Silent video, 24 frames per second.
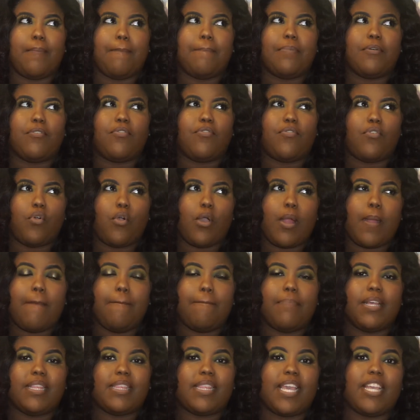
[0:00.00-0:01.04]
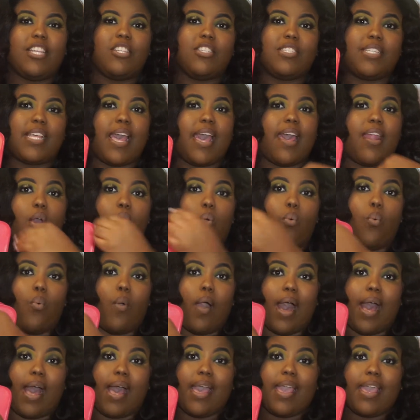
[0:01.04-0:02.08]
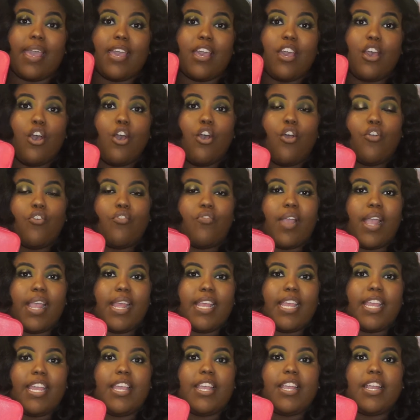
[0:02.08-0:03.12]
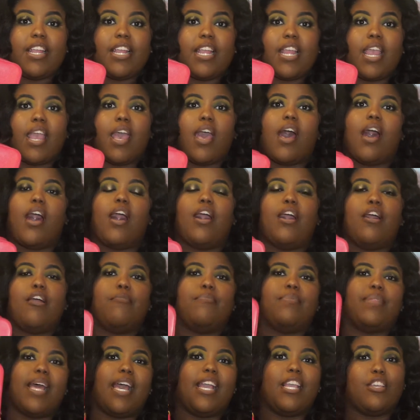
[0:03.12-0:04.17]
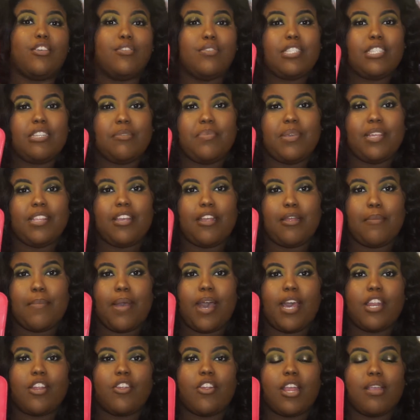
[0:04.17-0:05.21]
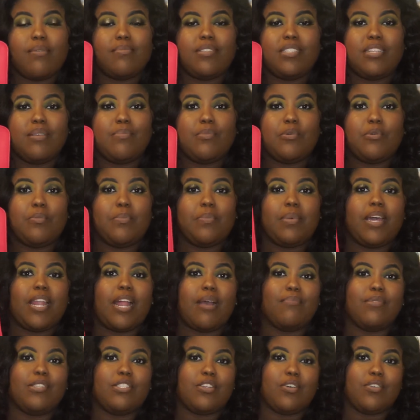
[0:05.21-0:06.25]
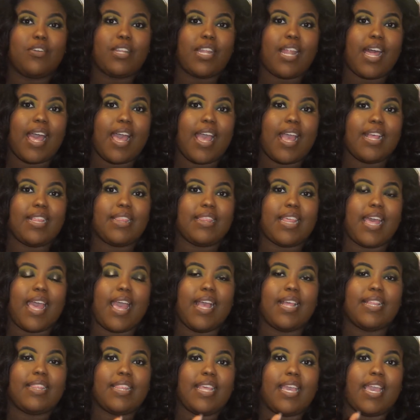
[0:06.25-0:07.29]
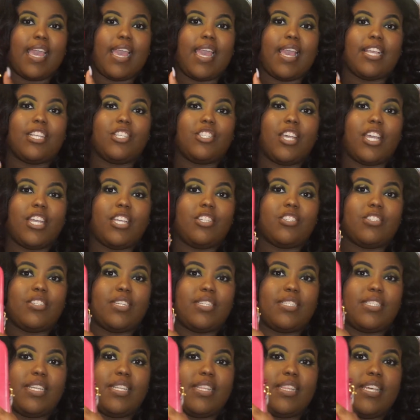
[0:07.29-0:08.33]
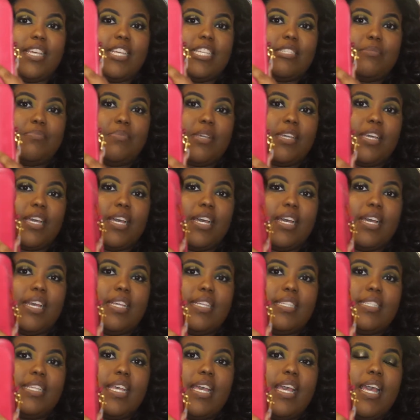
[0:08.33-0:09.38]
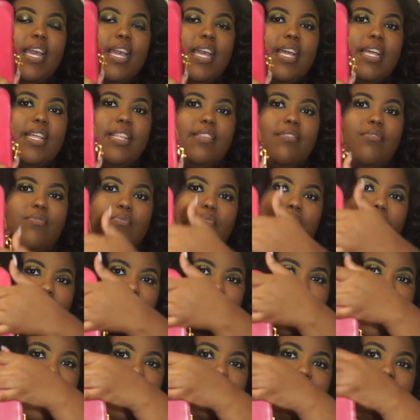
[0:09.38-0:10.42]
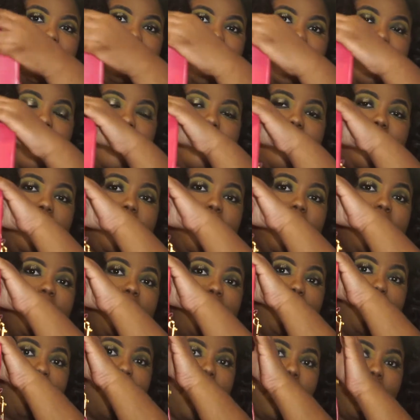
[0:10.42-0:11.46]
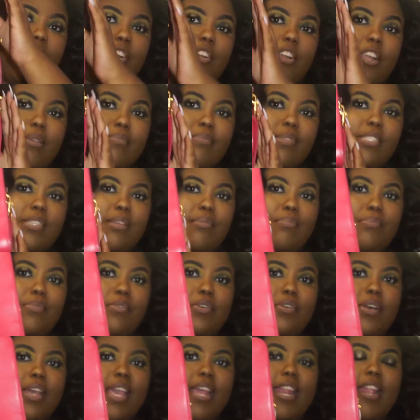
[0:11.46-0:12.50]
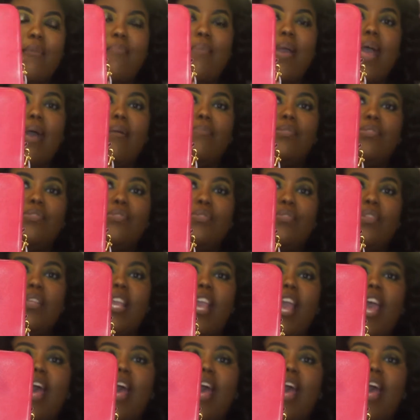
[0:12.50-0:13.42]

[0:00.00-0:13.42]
before, but they just had a Y right here. That used to be their monogram symbol, but I'm so glad that they changed it to this, because obviously this is their new monogram symbol, and I'm absolutely,